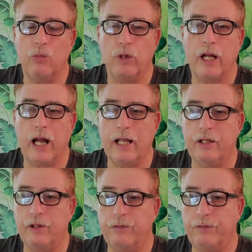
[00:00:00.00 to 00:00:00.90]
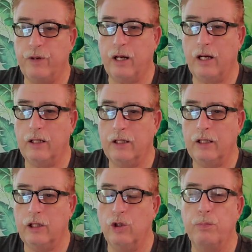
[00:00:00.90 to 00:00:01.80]
What kind of
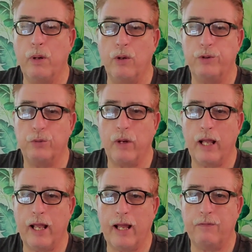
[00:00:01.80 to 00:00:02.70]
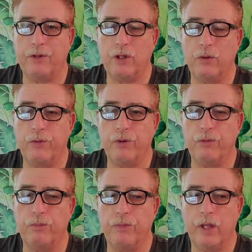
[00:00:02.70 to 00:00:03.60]
loopholes do I have to go through?